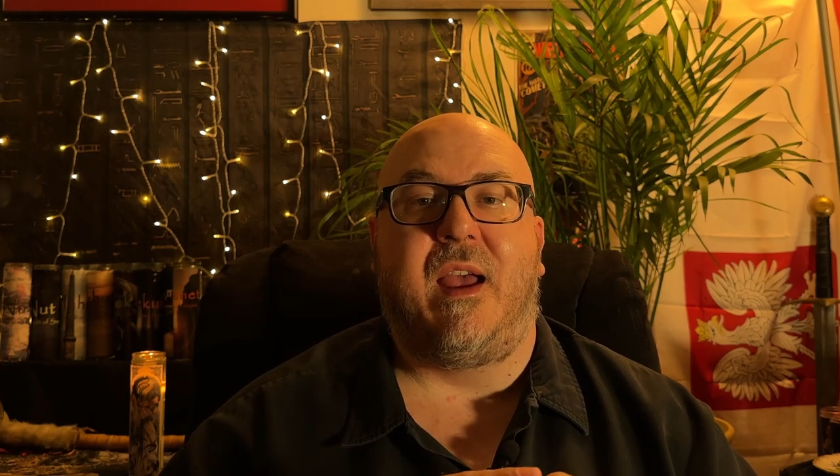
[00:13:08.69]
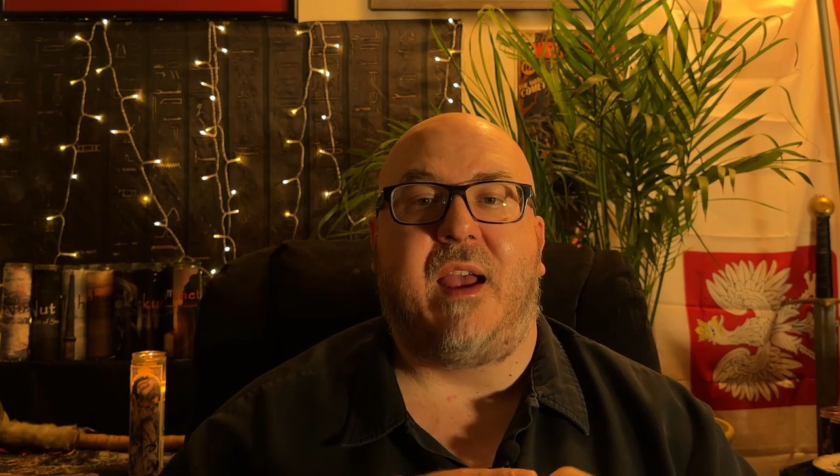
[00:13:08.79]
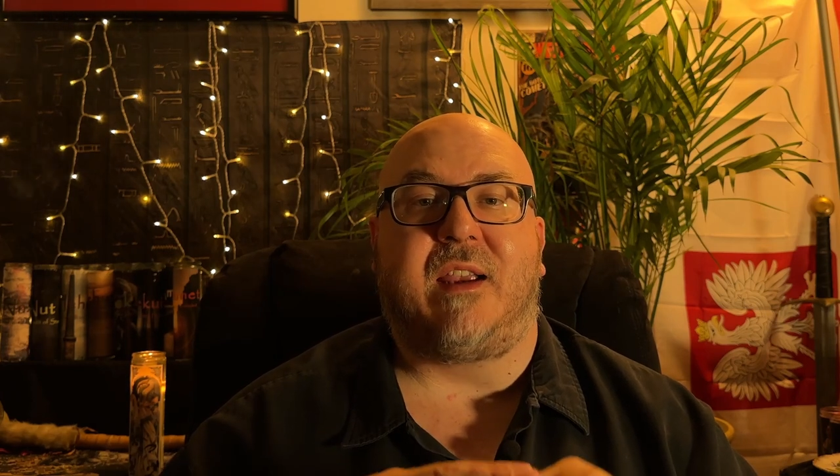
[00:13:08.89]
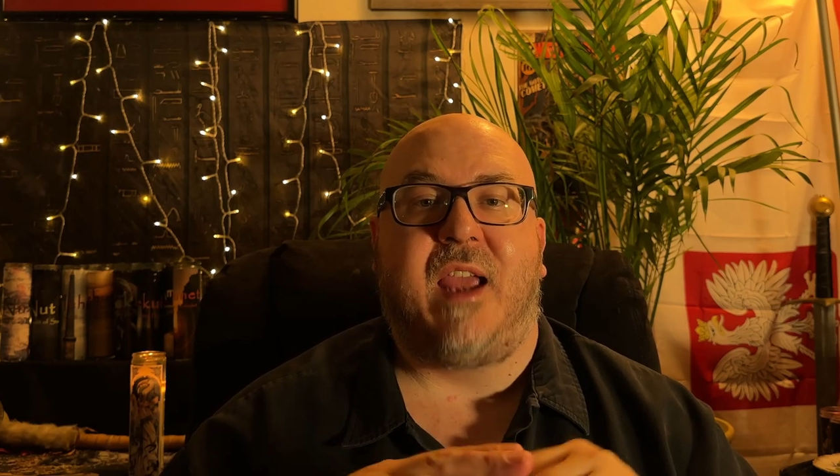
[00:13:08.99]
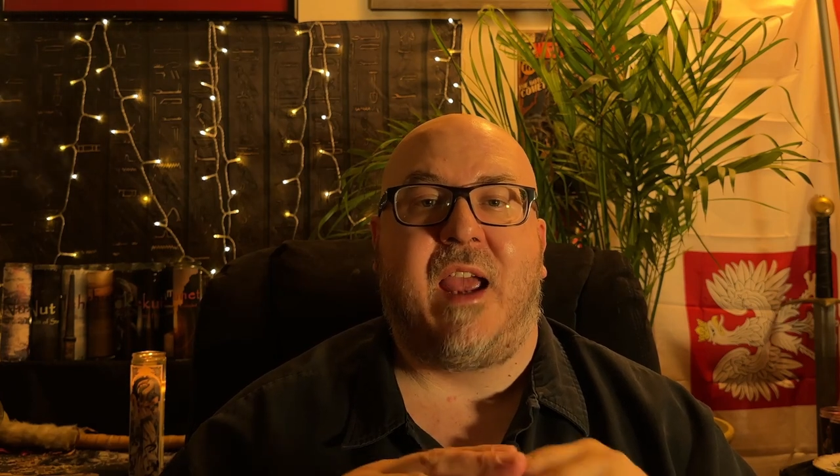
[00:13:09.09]

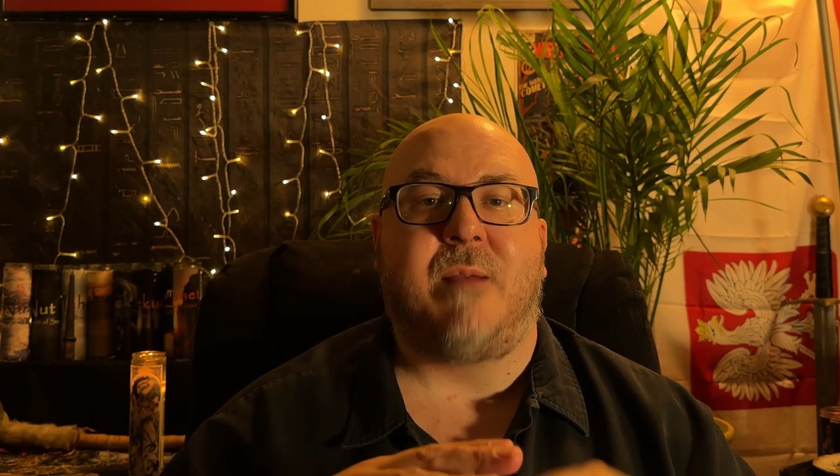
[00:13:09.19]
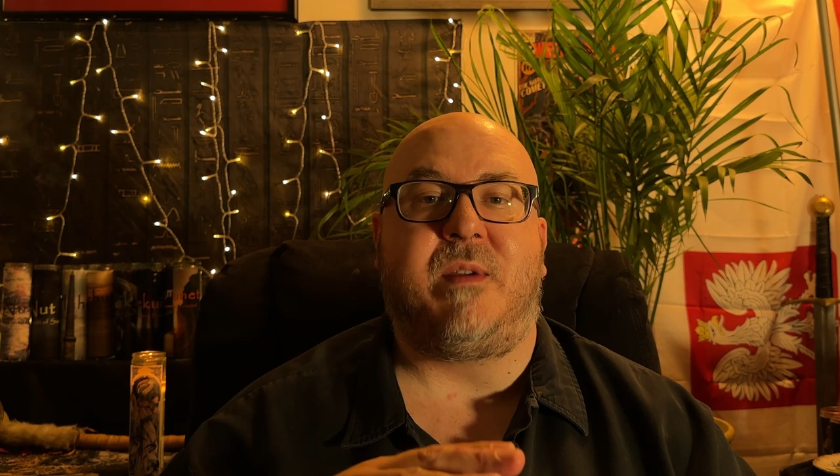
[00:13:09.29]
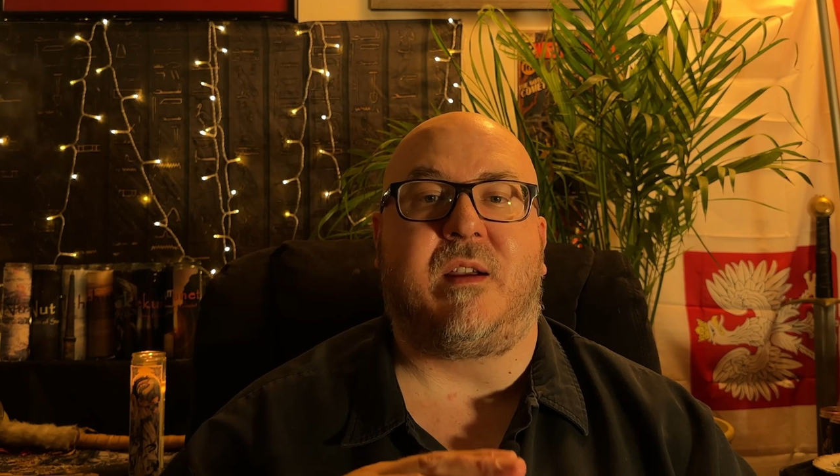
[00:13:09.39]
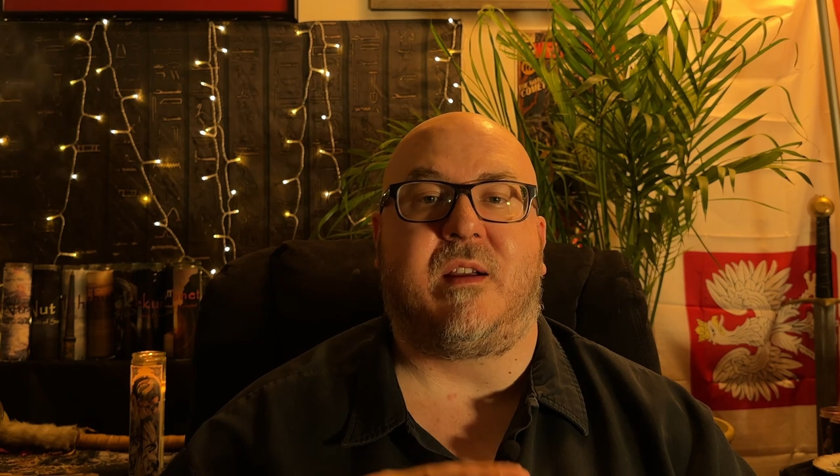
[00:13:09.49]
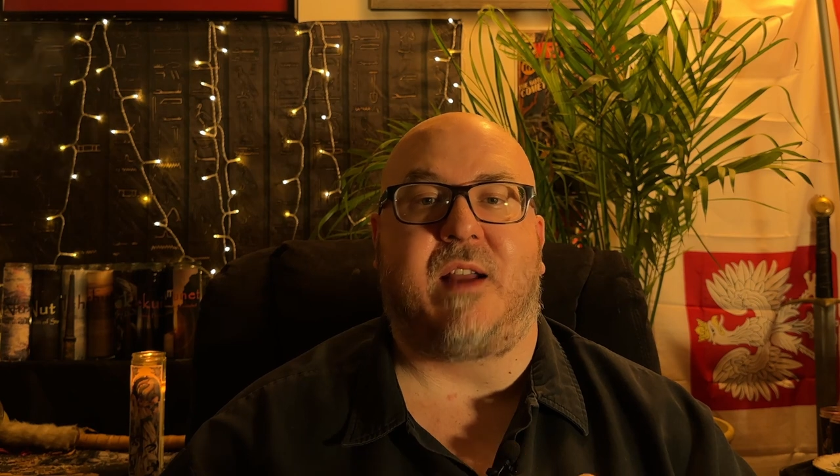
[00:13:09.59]
it can
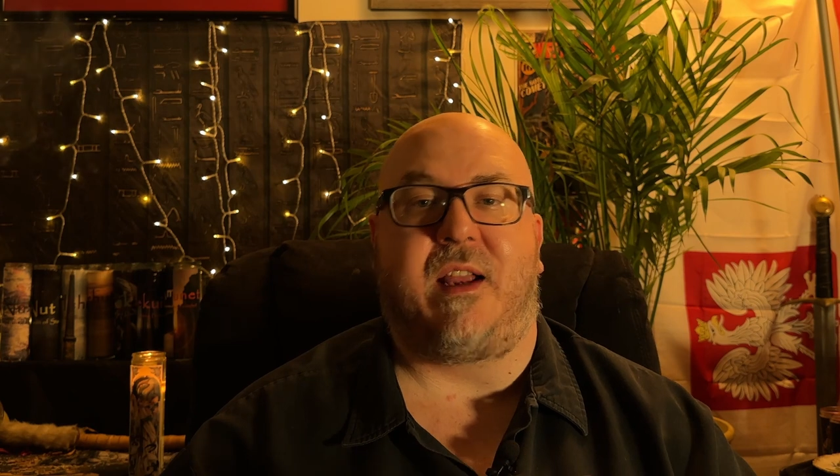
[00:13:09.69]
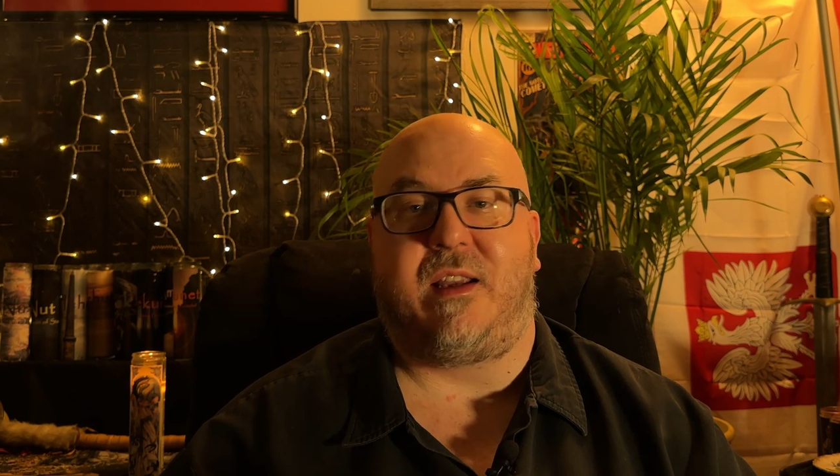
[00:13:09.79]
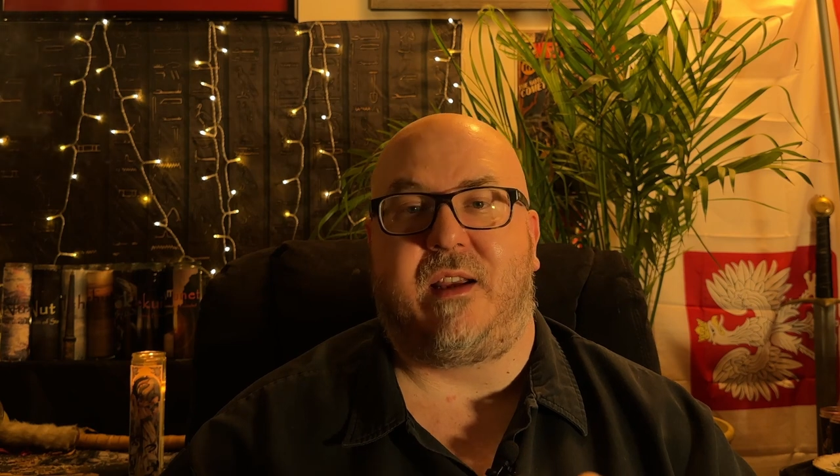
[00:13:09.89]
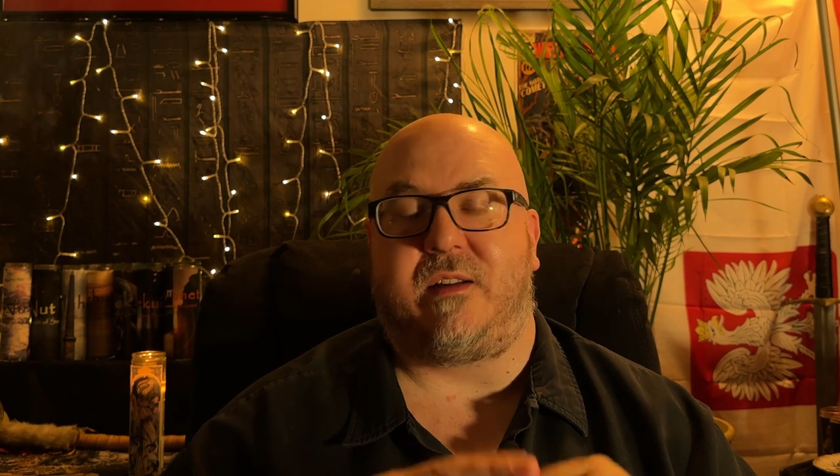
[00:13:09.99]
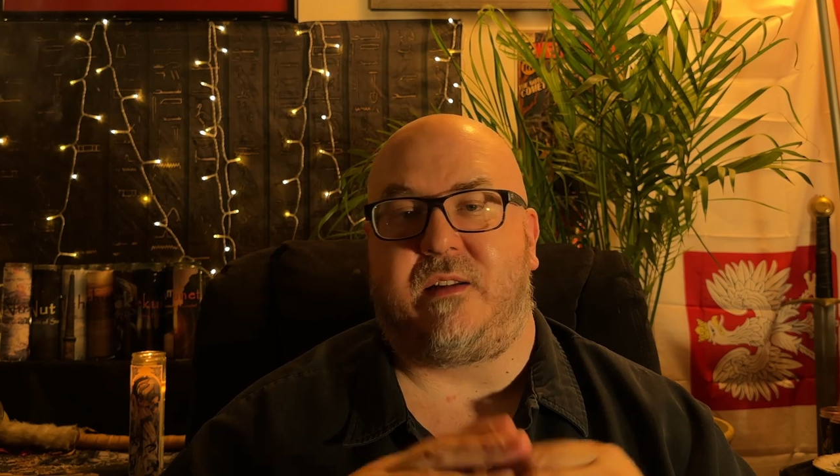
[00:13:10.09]
be a good idea to